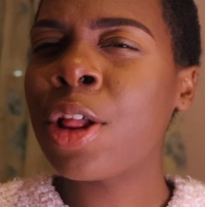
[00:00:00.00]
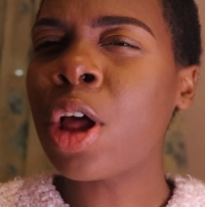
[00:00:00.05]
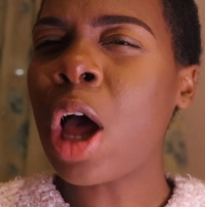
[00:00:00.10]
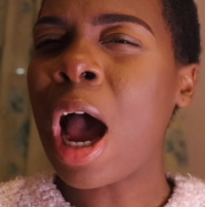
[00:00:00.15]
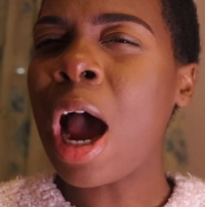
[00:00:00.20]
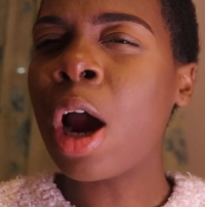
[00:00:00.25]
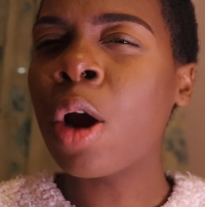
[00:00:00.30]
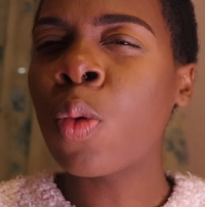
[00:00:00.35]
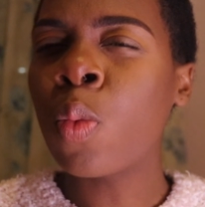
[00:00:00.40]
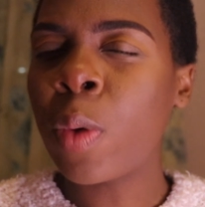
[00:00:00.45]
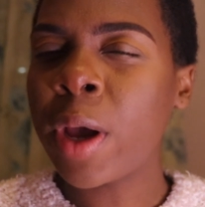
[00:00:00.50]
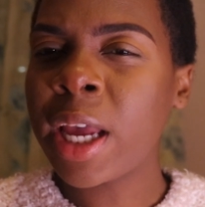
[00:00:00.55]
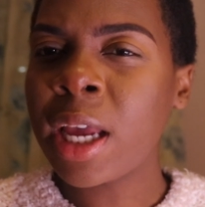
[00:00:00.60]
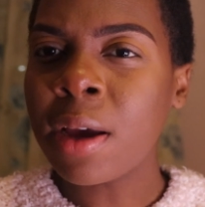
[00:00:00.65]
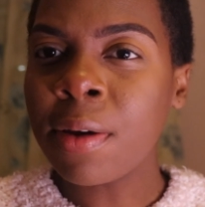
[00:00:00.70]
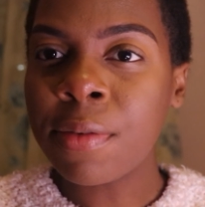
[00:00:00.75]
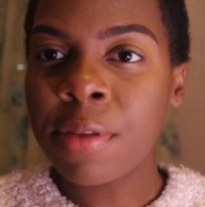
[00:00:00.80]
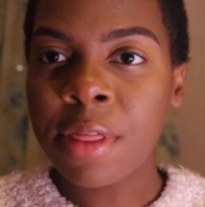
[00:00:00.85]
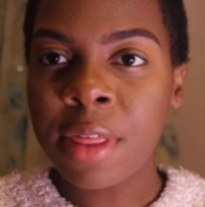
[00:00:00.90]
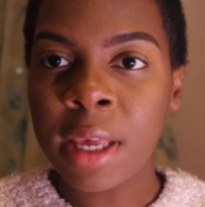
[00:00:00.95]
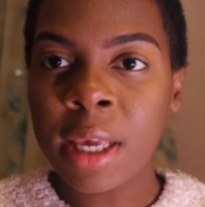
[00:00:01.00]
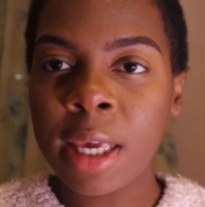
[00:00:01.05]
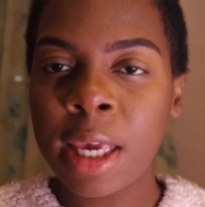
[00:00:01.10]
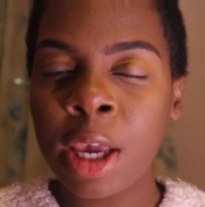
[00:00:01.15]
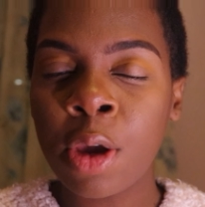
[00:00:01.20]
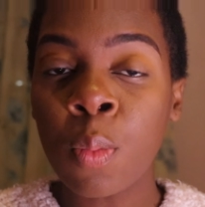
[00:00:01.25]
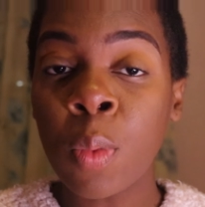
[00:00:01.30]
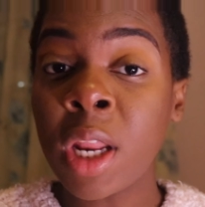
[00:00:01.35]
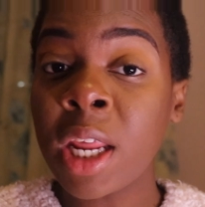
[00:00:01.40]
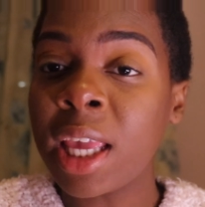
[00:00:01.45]
our way of
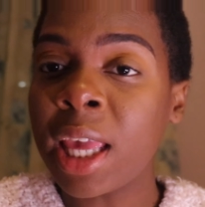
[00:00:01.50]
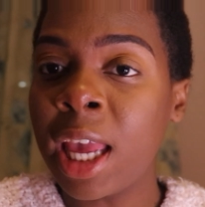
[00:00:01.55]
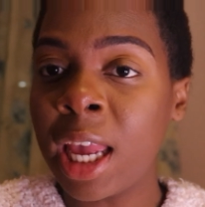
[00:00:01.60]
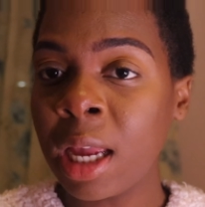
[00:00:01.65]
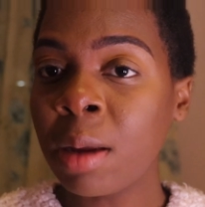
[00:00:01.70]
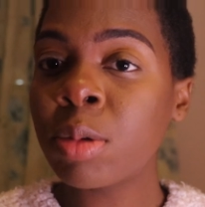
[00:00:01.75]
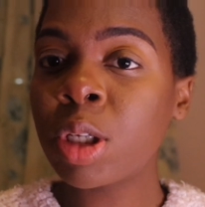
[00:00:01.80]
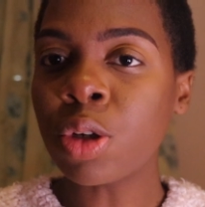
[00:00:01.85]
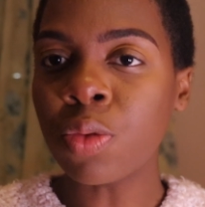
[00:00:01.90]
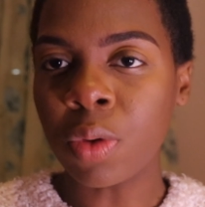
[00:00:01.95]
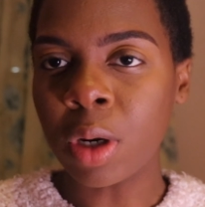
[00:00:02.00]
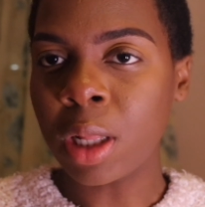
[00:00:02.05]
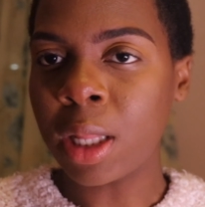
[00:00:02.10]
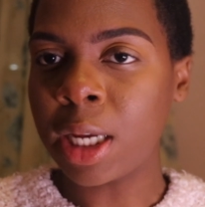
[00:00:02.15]
thinking when it came to